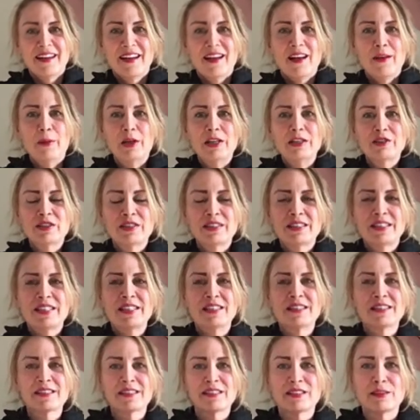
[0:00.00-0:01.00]
I might just need
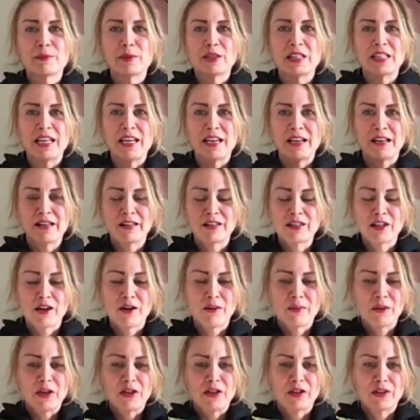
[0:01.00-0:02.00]
to slip a tank
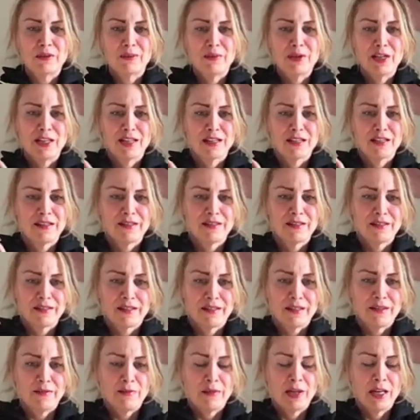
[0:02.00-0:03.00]
top on because
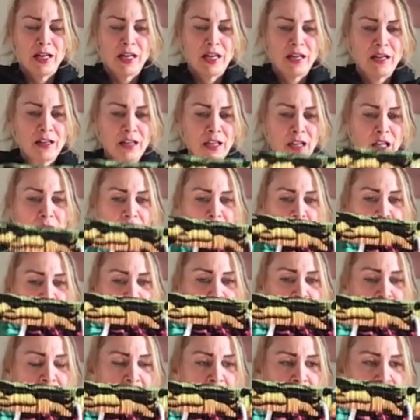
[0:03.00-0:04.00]
I'm getting a little
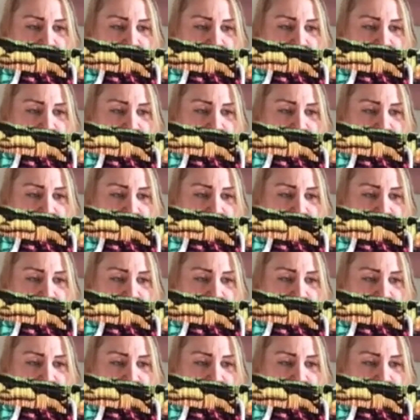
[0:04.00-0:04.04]
hot in